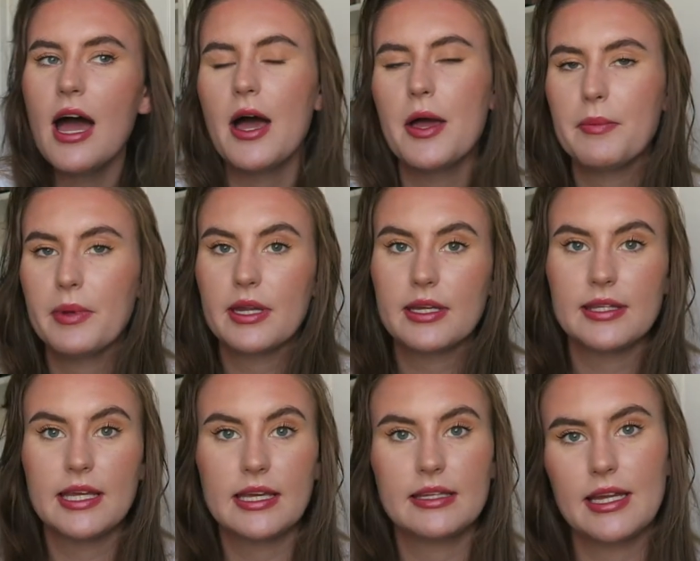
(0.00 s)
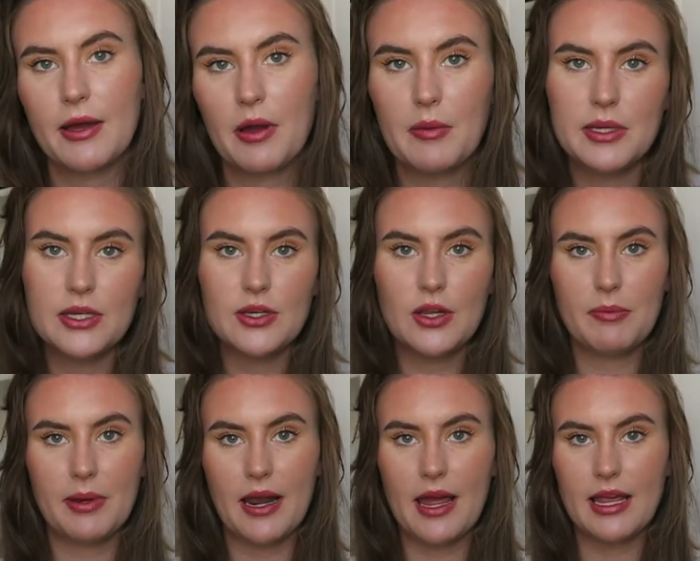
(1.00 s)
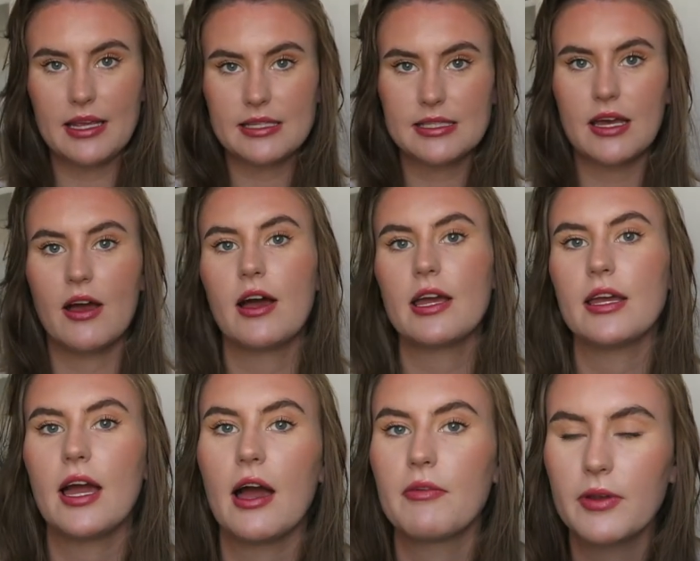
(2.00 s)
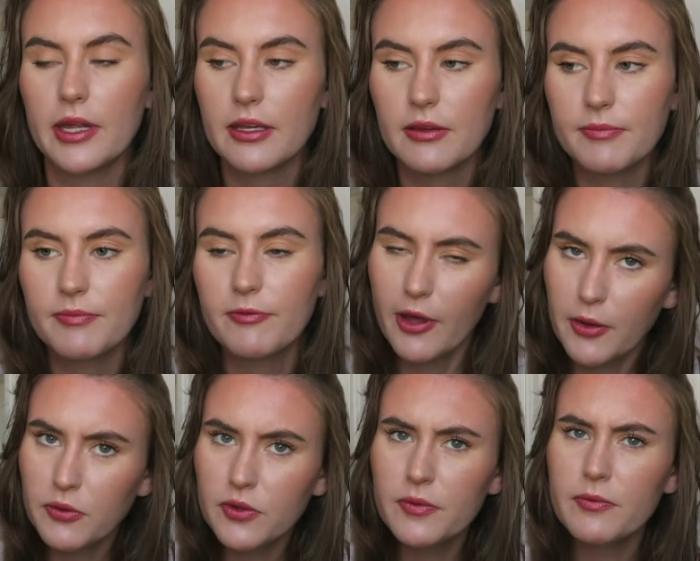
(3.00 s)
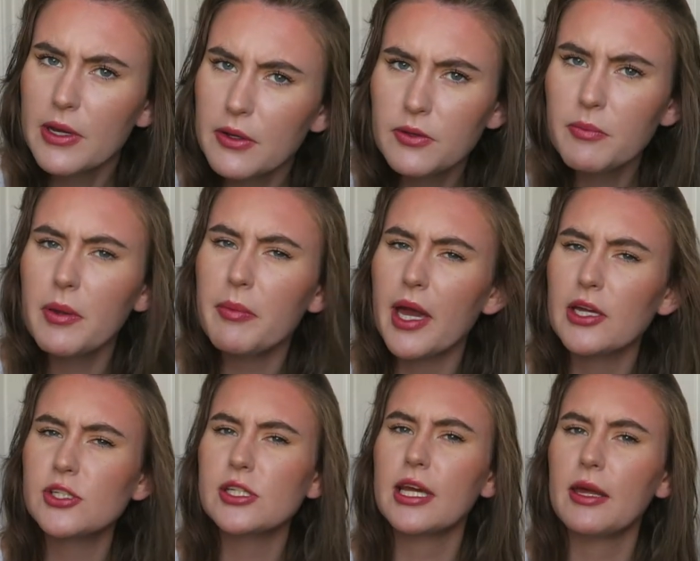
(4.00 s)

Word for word: Um, and I think now I'm in a new place, I have like found found my passion